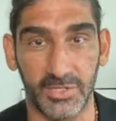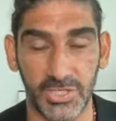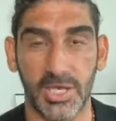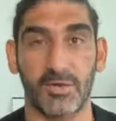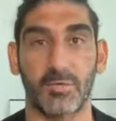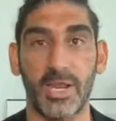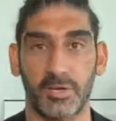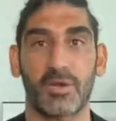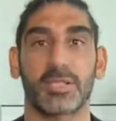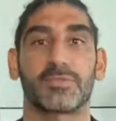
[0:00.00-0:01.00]
in a chair right
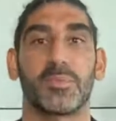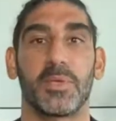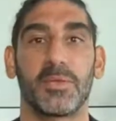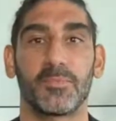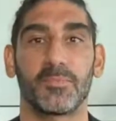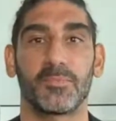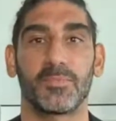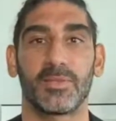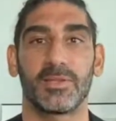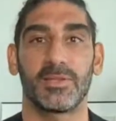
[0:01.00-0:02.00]
across from me,
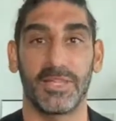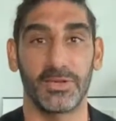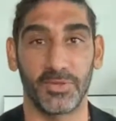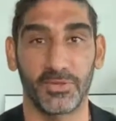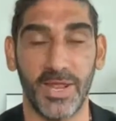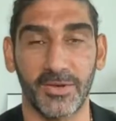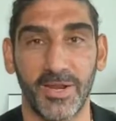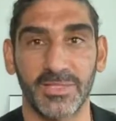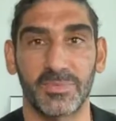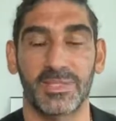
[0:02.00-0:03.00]
literally right
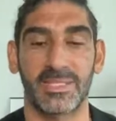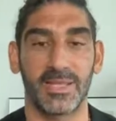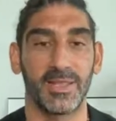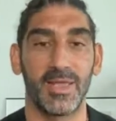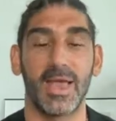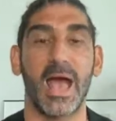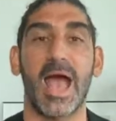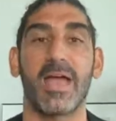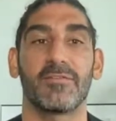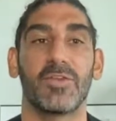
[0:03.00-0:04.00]
across from me, and said,
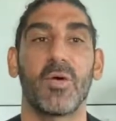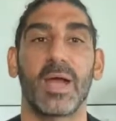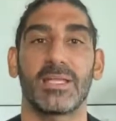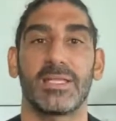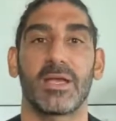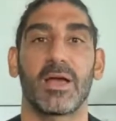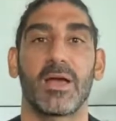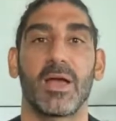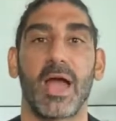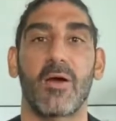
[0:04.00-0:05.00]
I have no
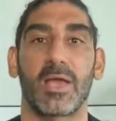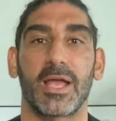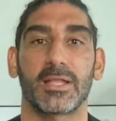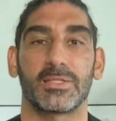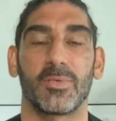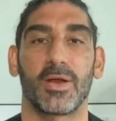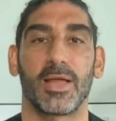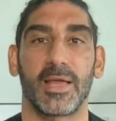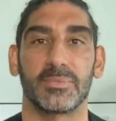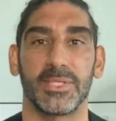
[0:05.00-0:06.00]
idea how I got to where
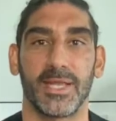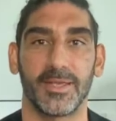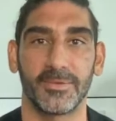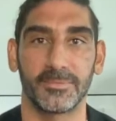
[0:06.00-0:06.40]
I am today.